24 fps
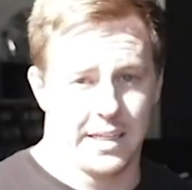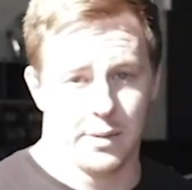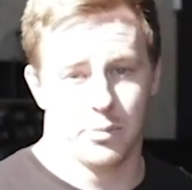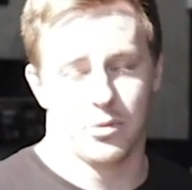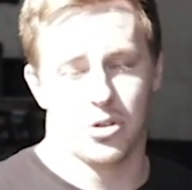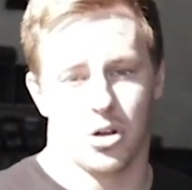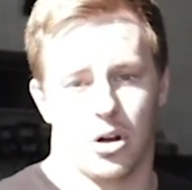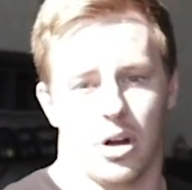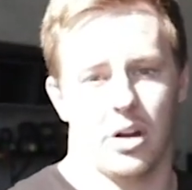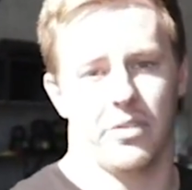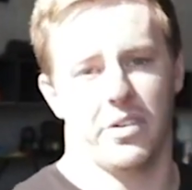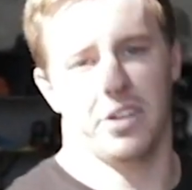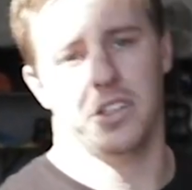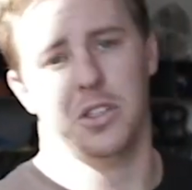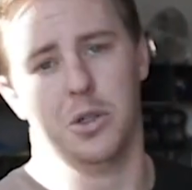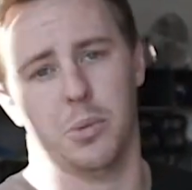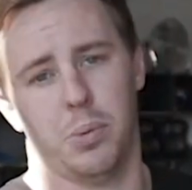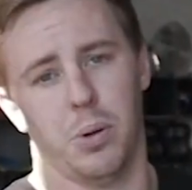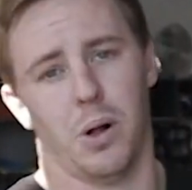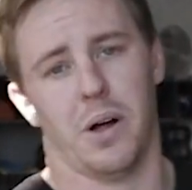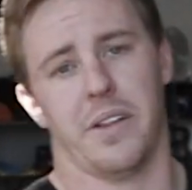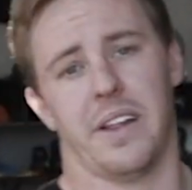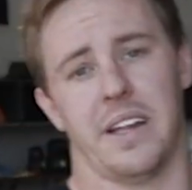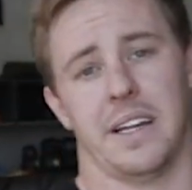hip drive and you
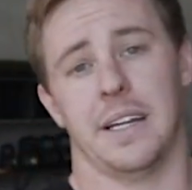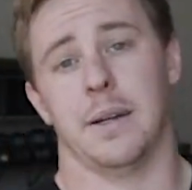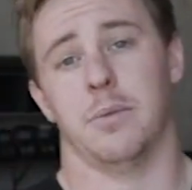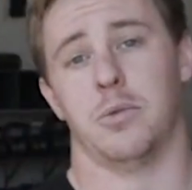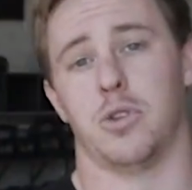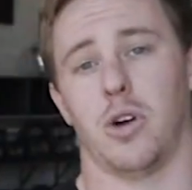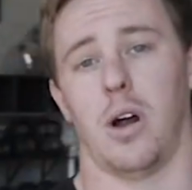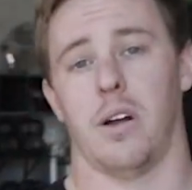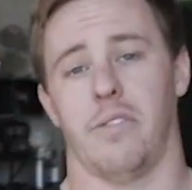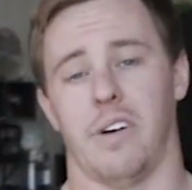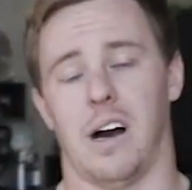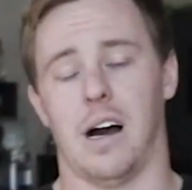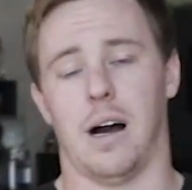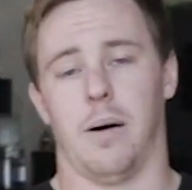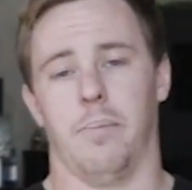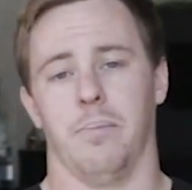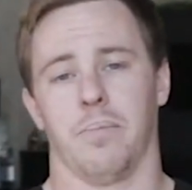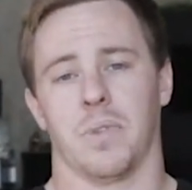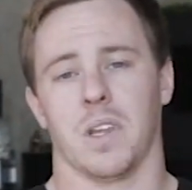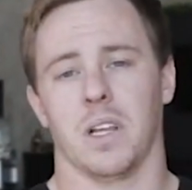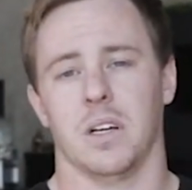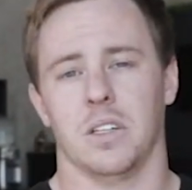apply that hip drive up.